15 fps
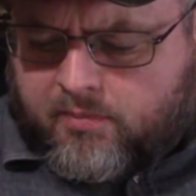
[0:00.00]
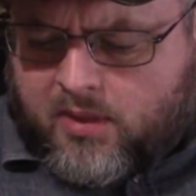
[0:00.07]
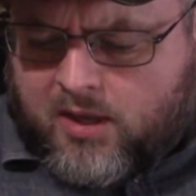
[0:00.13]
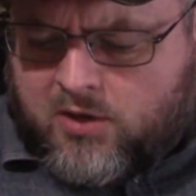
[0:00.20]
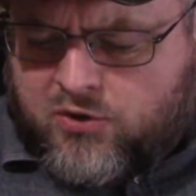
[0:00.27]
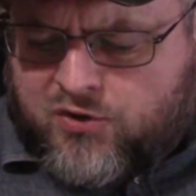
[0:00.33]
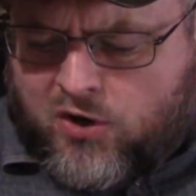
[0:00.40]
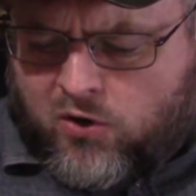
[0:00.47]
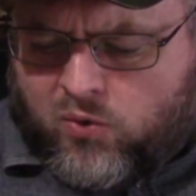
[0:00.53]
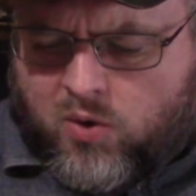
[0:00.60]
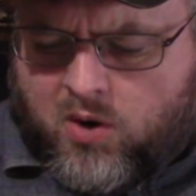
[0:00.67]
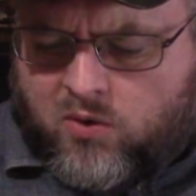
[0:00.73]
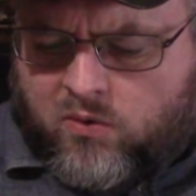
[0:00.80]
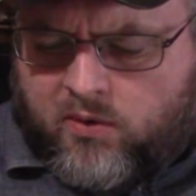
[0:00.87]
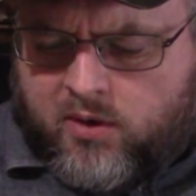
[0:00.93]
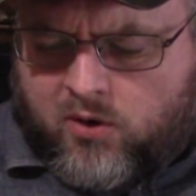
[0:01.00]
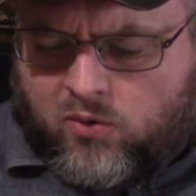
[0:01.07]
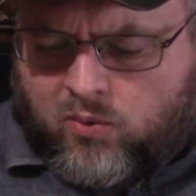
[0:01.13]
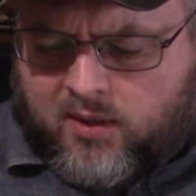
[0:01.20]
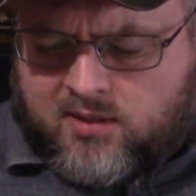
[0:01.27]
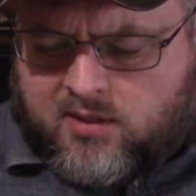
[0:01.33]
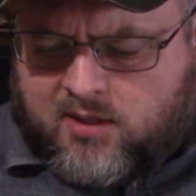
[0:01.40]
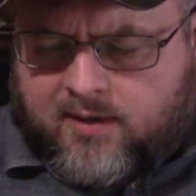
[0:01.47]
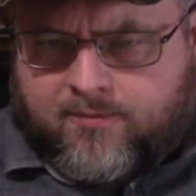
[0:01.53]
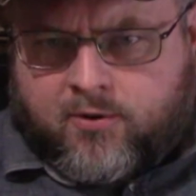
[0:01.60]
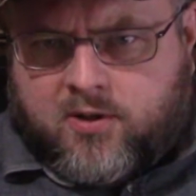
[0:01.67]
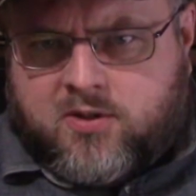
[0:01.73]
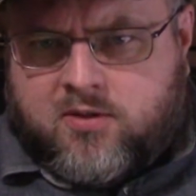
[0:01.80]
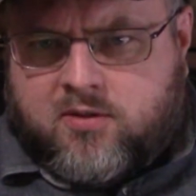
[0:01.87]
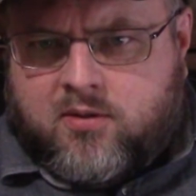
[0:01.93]
So what's the
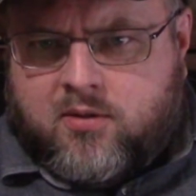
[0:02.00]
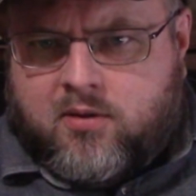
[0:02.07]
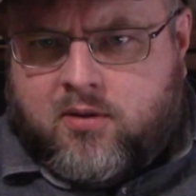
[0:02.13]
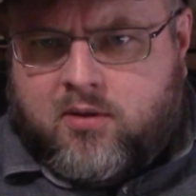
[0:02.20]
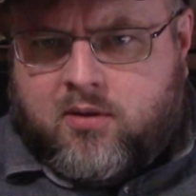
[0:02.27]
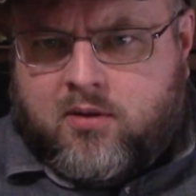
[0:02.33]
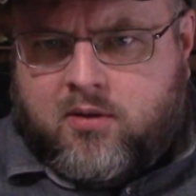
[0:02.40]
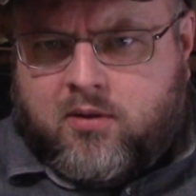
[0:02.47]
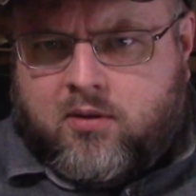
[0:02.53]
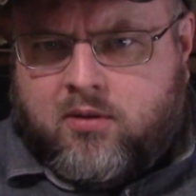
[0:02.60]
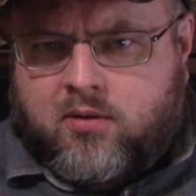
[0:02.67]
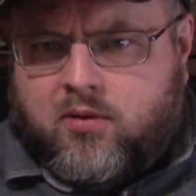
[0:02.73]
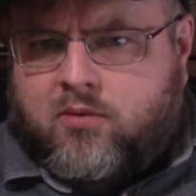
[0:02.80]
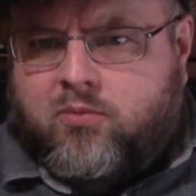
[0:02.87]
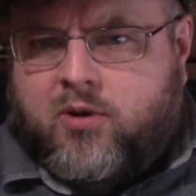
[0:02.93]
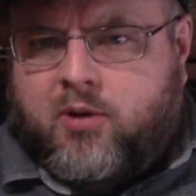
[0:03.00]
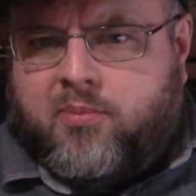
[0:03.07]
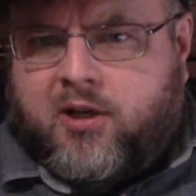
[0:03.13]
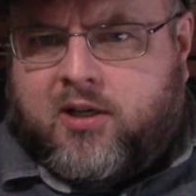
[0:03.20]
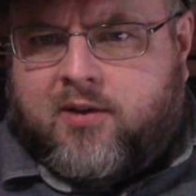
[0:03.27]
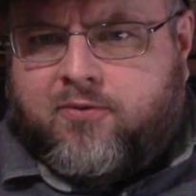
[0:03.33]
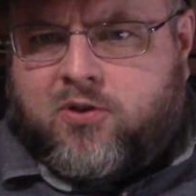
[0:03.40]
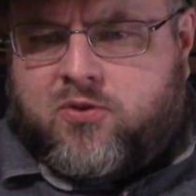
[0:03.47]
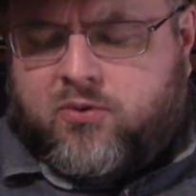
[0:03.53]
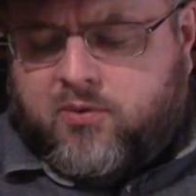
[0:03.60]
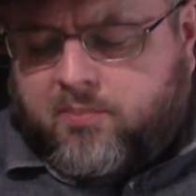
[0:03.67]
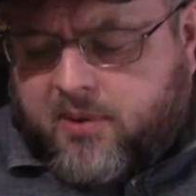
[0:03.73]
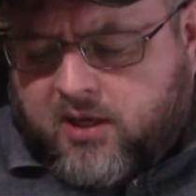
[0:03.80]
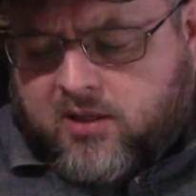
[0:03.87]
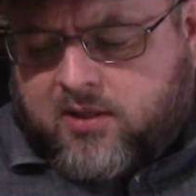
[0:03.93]
difference? The real big difference. Well,
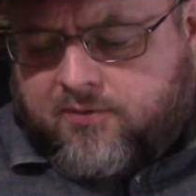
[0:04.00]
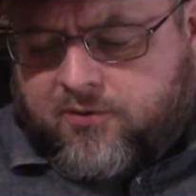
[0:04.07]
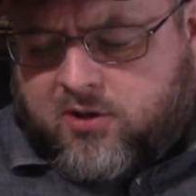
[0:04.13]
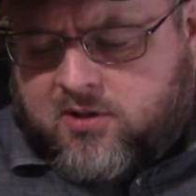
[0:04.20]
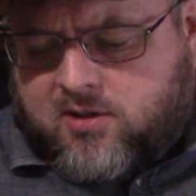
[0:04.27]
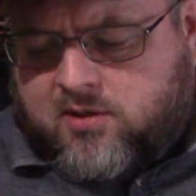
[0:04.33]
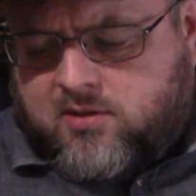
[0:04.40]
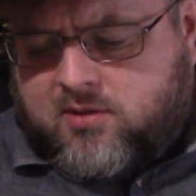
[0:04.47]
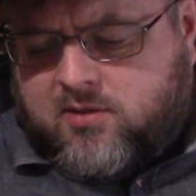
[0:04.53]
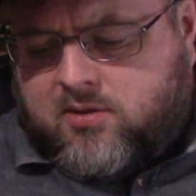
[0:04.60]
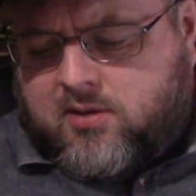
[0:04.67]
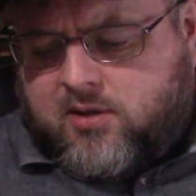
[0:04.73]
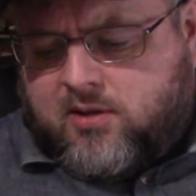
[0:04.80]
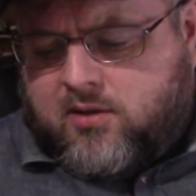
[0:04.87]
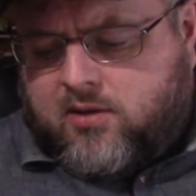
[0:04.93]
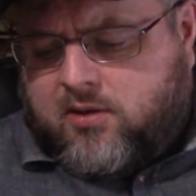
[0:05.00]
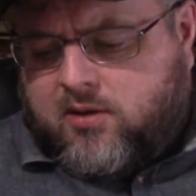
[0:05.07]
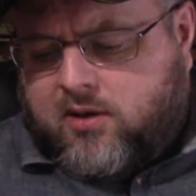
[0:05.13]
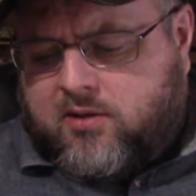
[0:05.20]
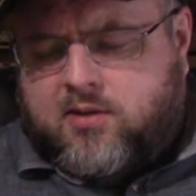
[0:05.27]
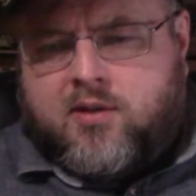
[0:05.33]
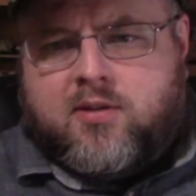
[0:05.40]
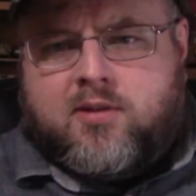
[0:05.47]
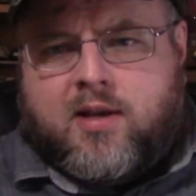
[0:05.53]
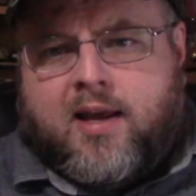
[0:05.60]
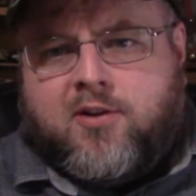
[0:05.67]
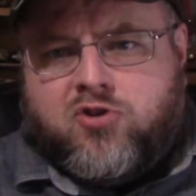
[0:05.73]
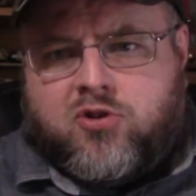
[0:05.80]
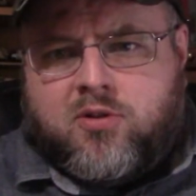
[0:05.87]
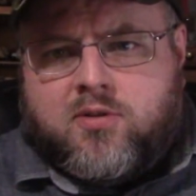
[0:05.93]
the big difference isn't
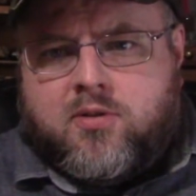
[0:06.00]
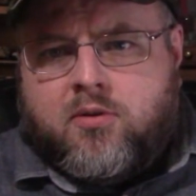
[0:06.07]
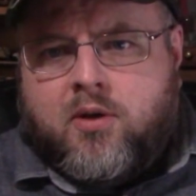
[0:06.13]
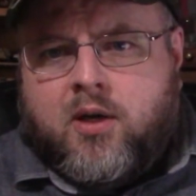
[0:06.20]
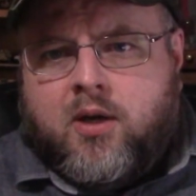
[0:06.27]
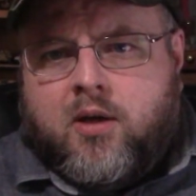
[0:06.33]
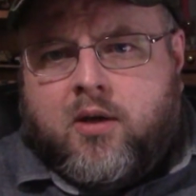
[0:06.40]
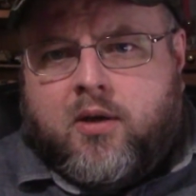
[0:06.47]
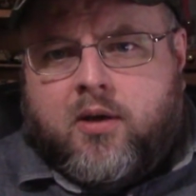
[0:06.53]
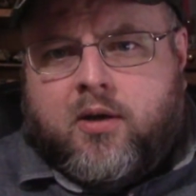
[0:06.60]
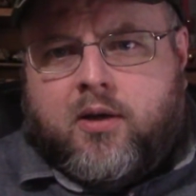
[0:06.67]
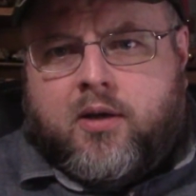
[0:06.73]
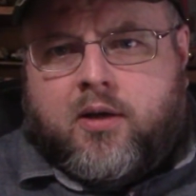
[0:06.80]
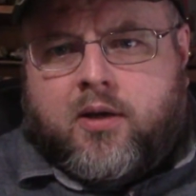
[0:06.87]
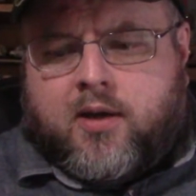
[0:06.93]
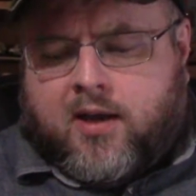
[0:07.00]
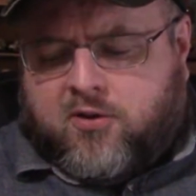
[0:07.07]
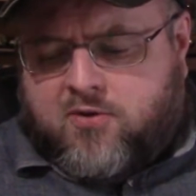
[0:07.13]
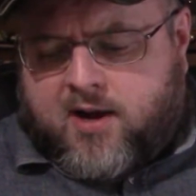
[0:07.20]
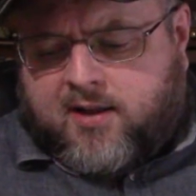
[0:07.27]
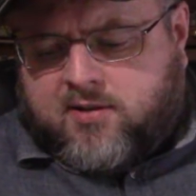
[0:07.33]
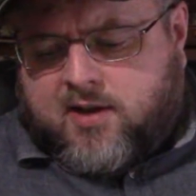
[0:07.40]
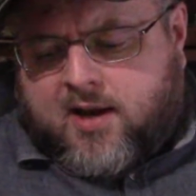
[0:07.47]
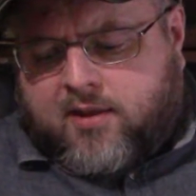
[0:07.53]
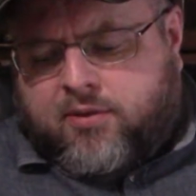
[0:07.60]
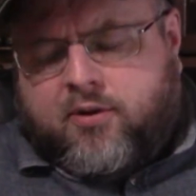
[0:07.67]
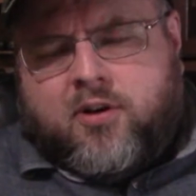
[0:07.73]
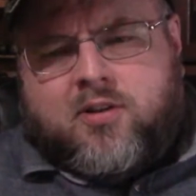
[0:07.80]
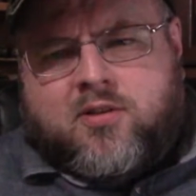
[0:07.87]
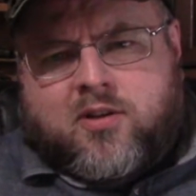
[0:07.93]
engines. Kettenkrad's got
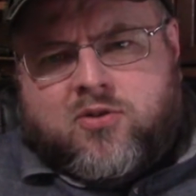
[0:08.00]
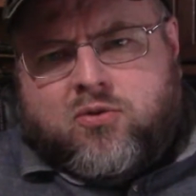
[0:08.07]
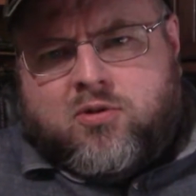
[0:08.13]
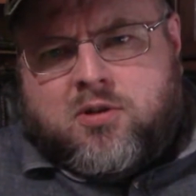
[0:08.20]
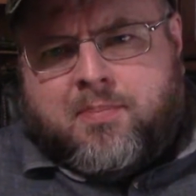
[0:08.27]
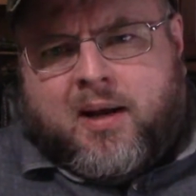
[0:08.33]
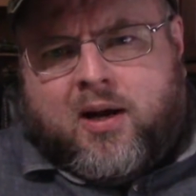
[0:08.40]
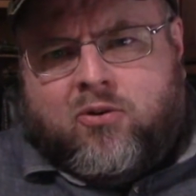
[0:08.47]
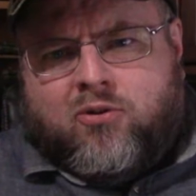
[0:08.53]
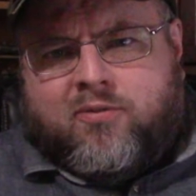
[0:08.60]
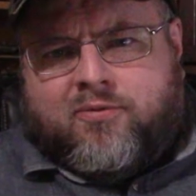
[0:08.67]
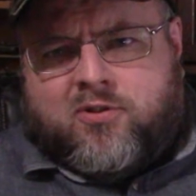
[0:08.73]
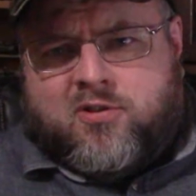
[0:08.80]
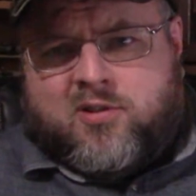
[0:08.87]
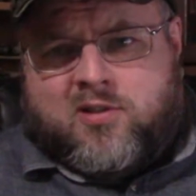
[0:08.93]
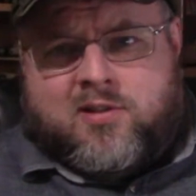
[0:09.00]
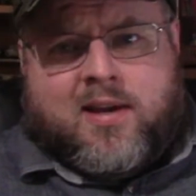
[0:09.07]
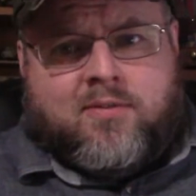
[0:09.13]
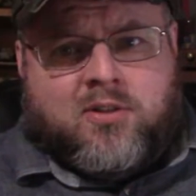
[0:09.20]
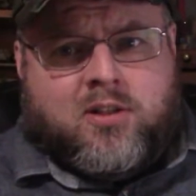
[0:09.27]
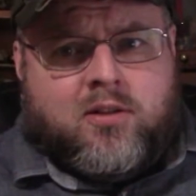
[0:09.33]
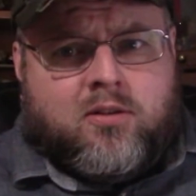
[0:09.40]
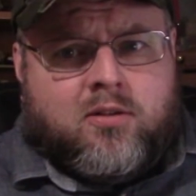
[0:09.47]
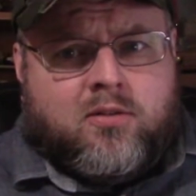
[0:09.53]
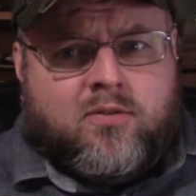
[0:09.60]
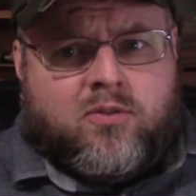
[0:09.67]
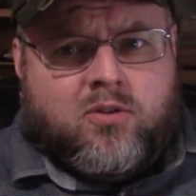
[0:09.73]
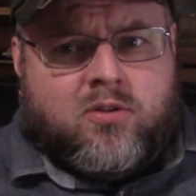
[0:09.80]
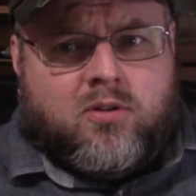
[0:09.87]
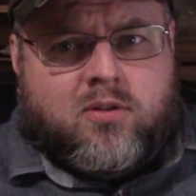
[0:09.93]
36 horsepower versus 70
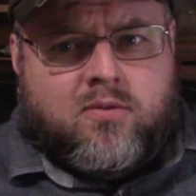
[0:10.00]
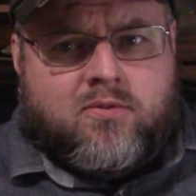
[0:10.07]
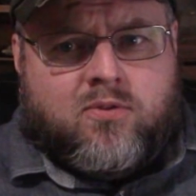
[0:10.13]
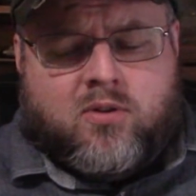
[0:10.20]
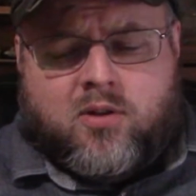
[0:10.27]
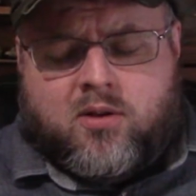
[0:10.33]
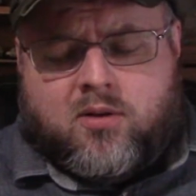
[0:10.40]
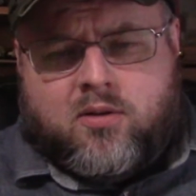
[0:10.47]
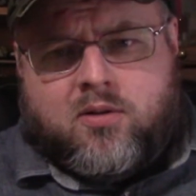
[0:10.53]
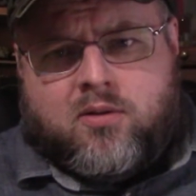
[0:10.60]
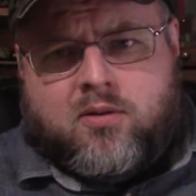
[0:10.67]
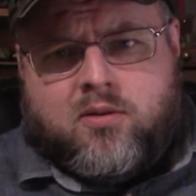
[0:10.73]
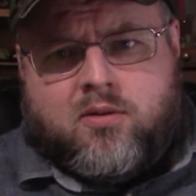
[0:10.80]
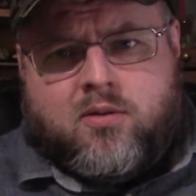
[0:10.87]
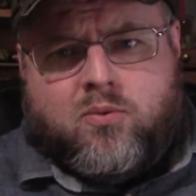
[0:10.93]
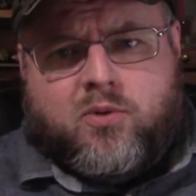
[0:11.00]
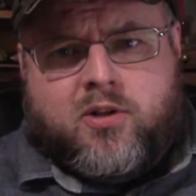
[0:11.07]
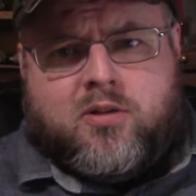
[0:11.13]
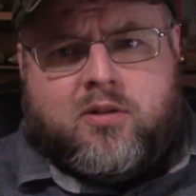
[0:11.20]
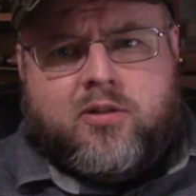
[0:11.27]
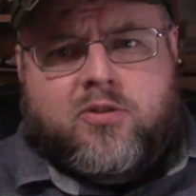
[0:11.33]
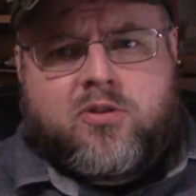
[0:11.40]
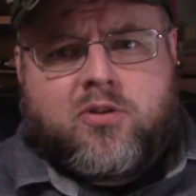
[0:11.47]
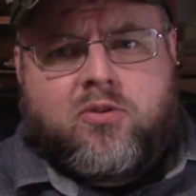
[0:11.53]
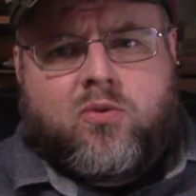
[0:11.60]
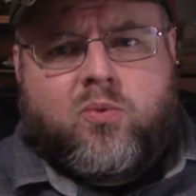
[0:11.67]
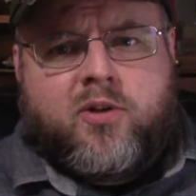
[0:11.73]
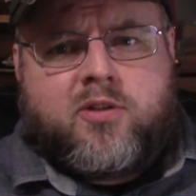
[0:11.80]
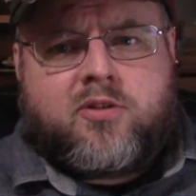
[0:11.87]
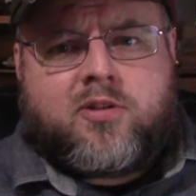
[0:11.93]
for the Weasel, so the
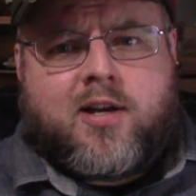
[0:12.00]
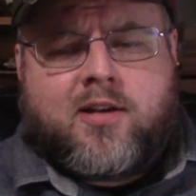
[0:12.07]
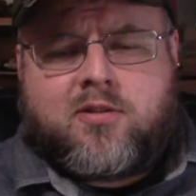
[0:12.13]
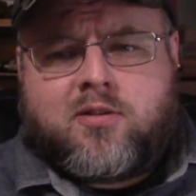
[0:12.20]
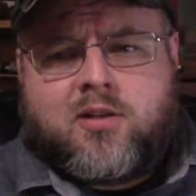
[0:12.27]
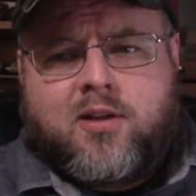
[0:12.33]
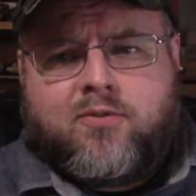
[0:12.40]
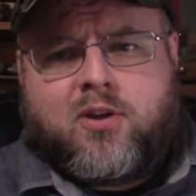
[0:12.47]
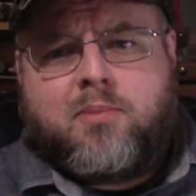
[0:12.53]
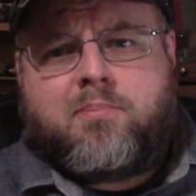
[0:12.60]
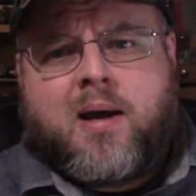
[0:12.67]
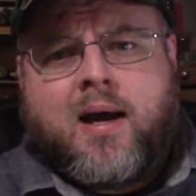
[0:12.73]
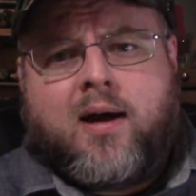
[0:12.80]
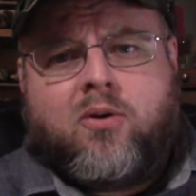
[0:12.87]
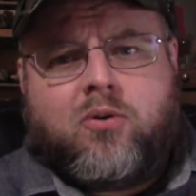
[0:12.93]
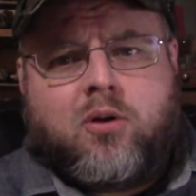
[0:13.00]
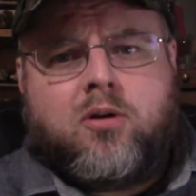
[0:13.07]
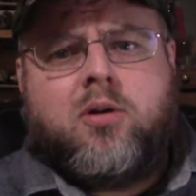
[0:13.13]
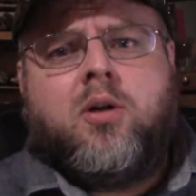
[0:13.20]
Weasel's got a significant power